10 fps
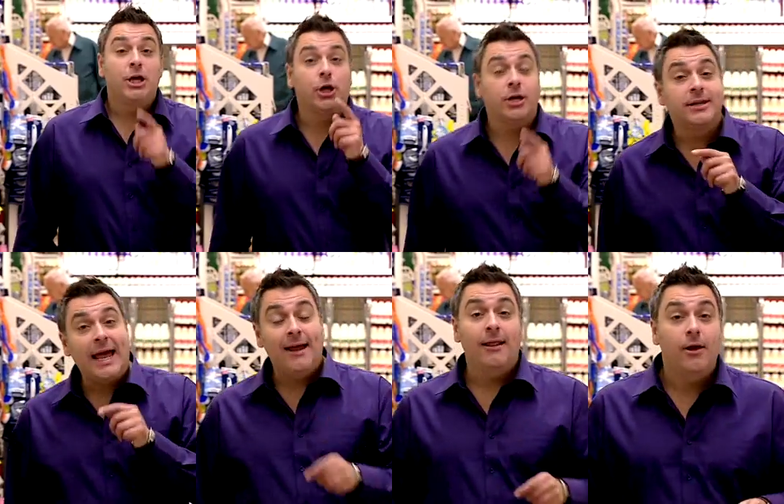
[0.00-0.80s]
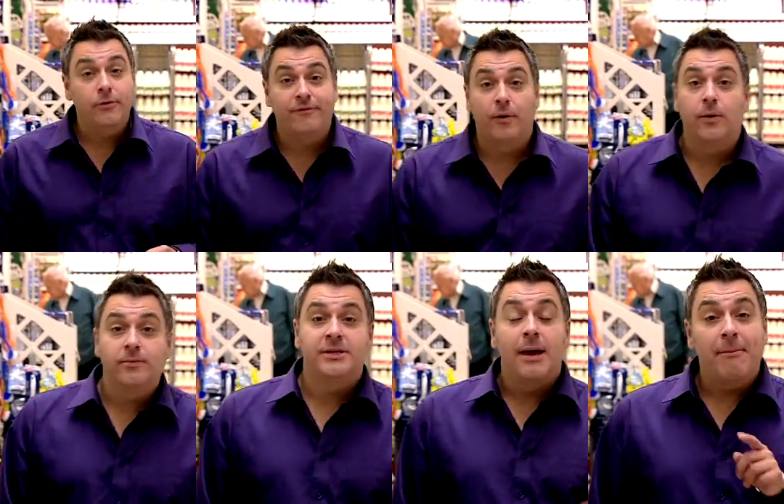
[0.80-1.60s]
You can download
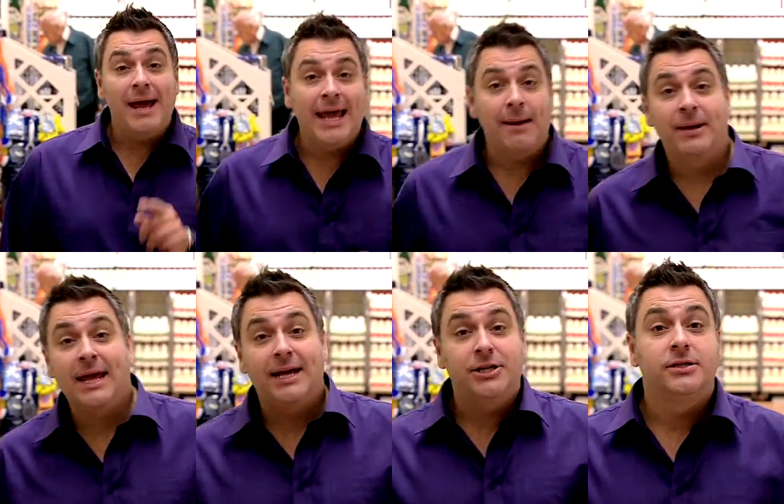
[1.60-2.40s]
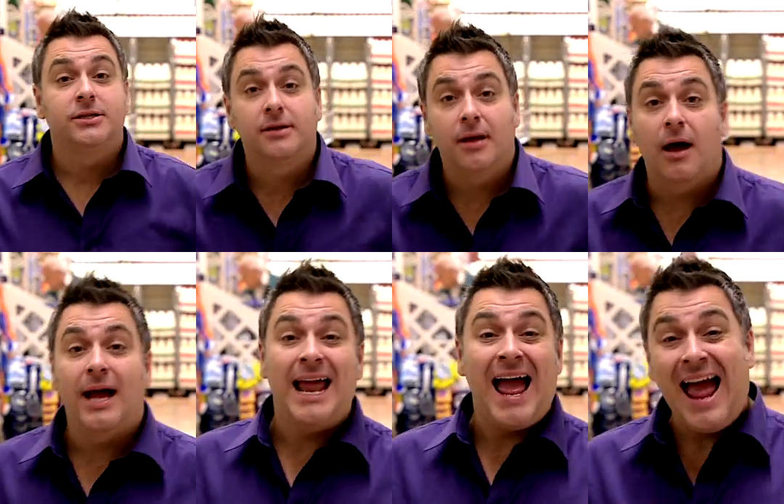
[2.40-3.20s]
forms, make applications online